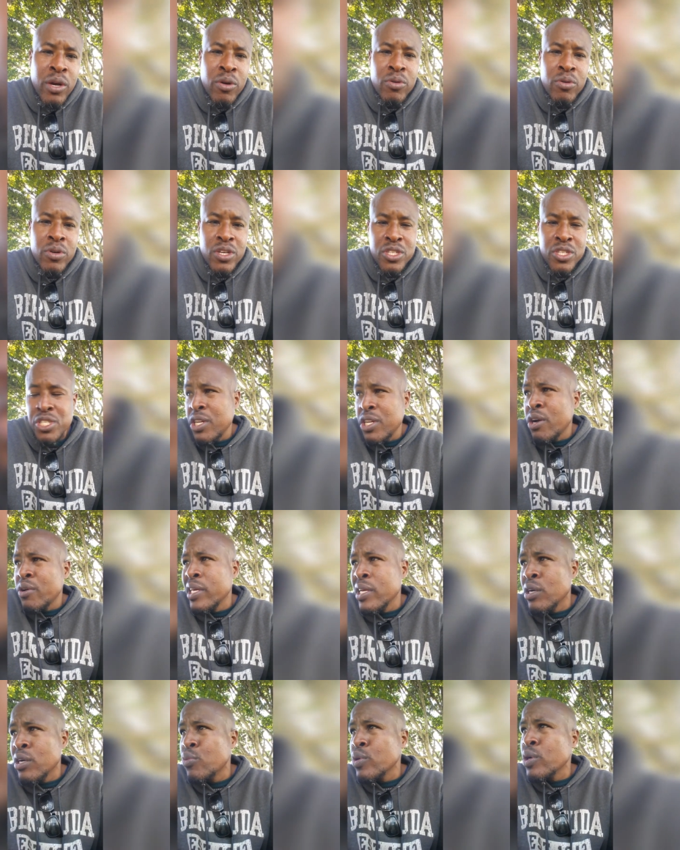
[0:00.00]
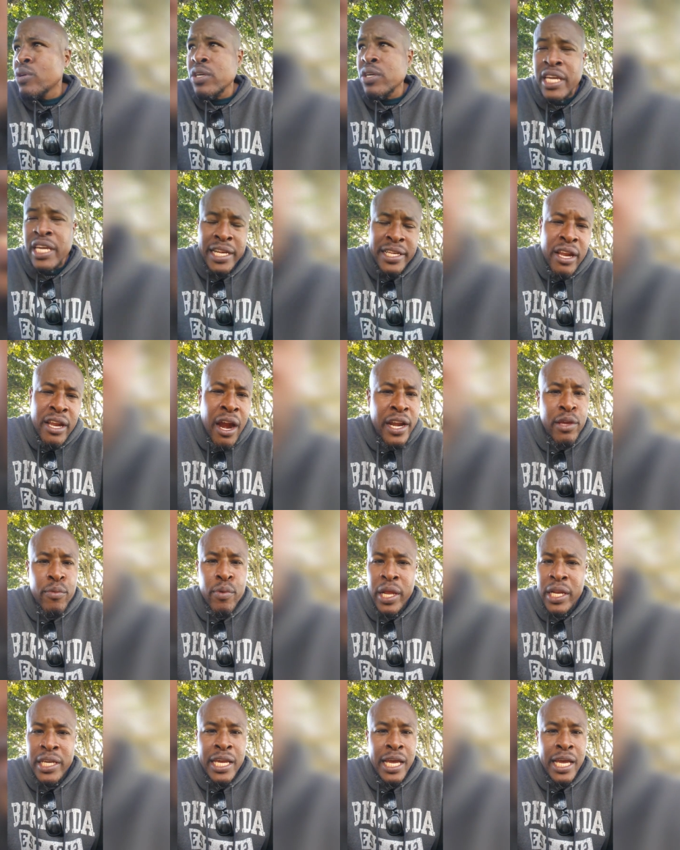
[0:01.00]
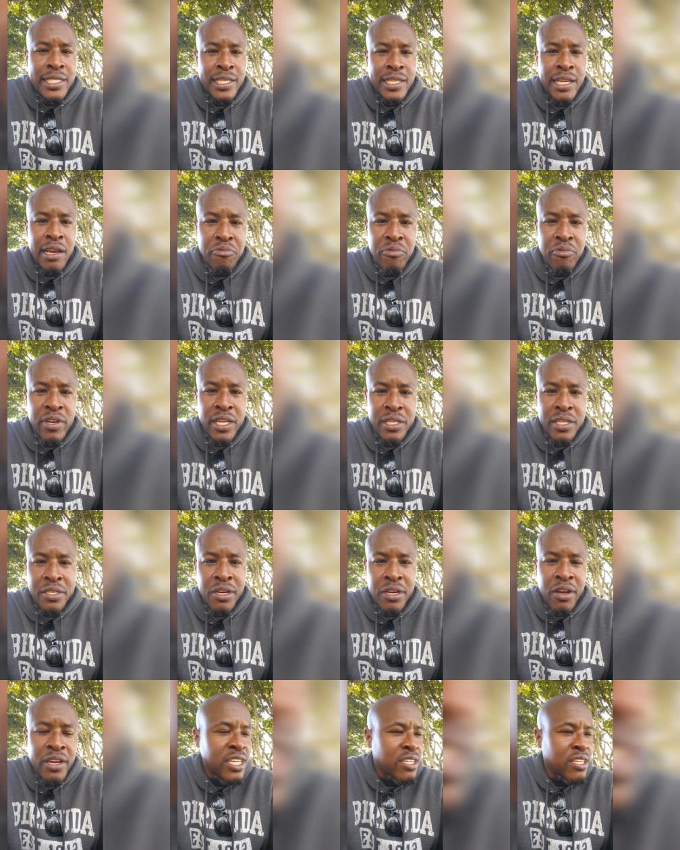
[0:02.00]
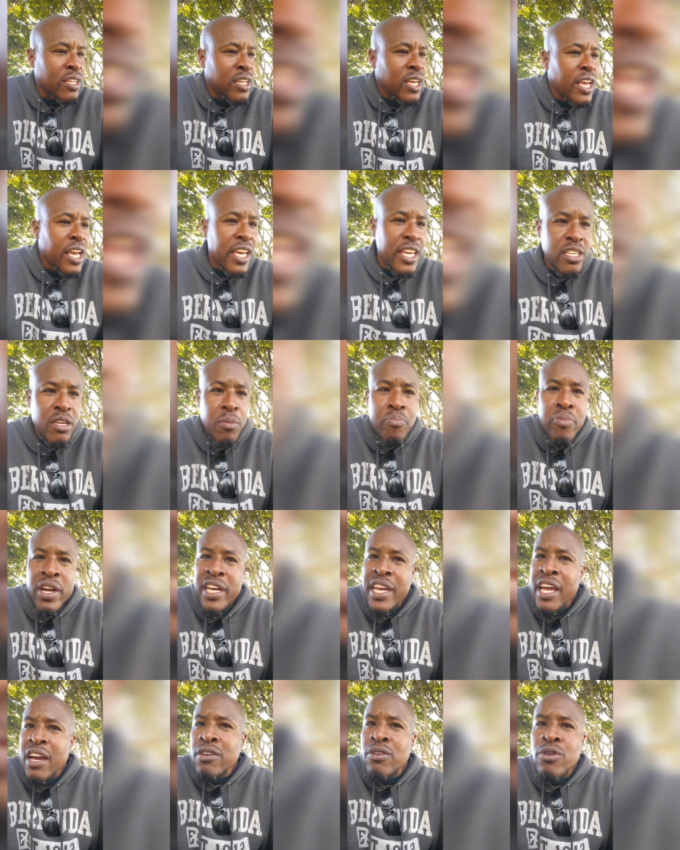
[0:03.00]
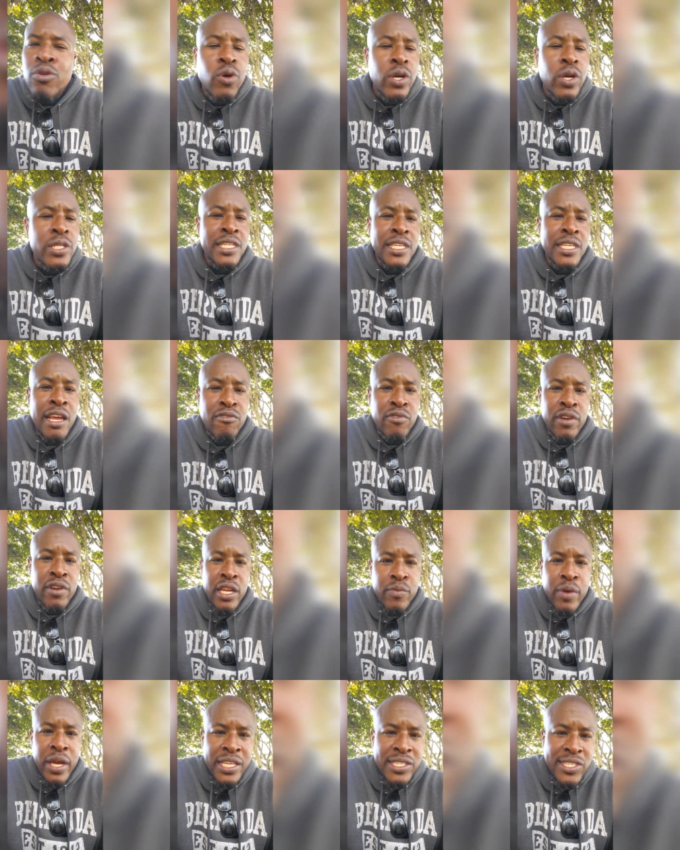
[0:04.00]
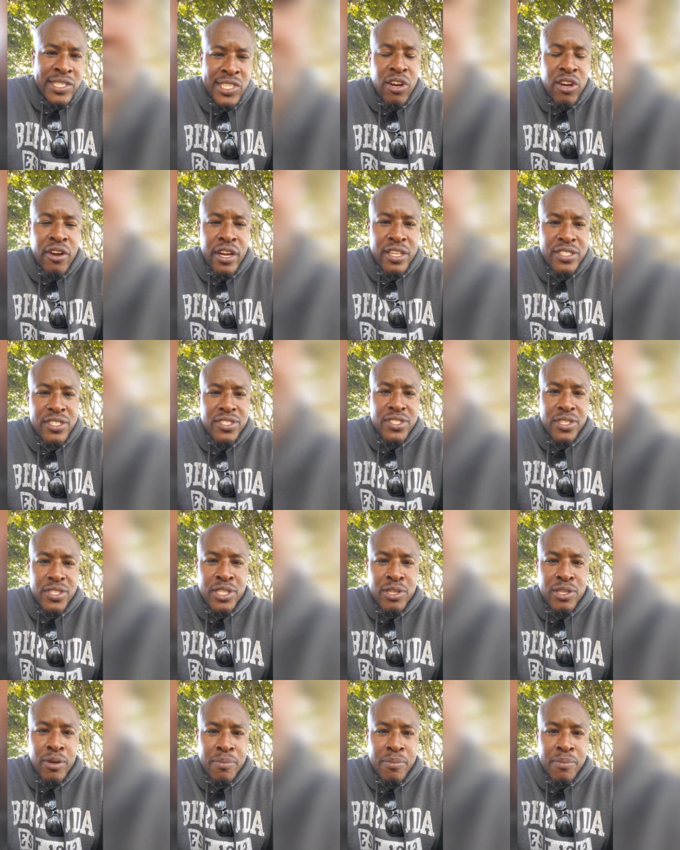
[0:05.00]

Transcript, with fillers: Because you know Ill Will could get dirty when he gets in that ring. You know, he could he could bring down goods in that ring, and it's serious. You see what I'm saying?